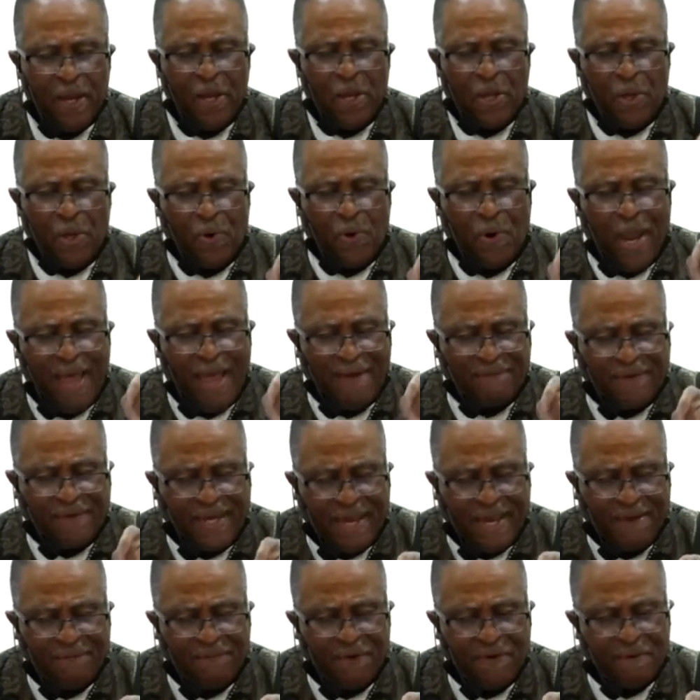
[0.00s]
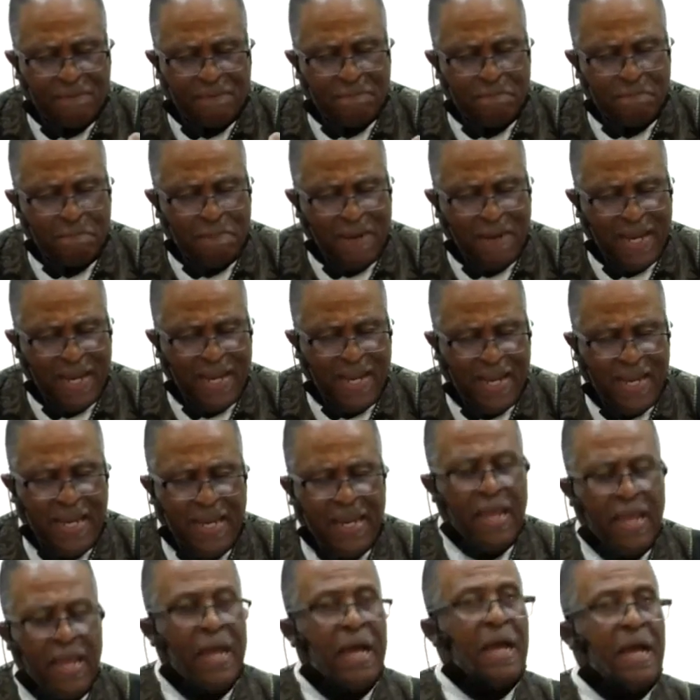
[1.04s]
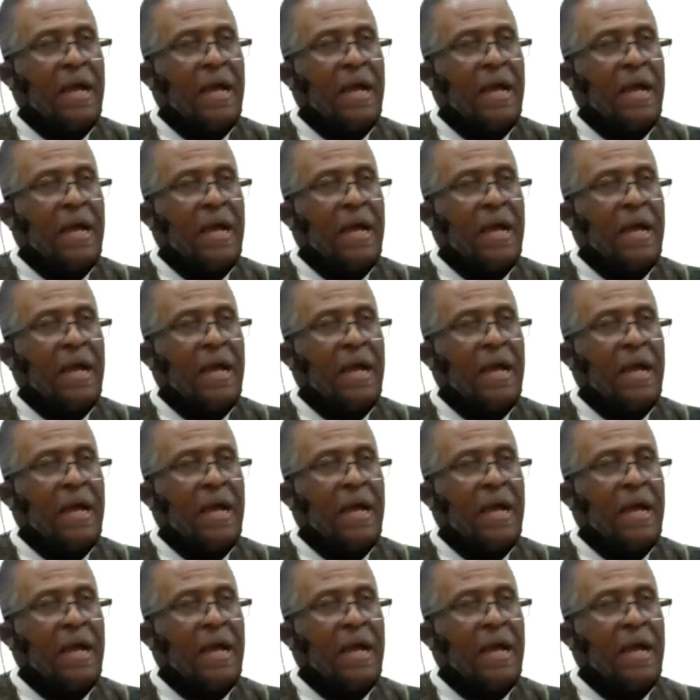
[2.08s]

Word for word: you have given me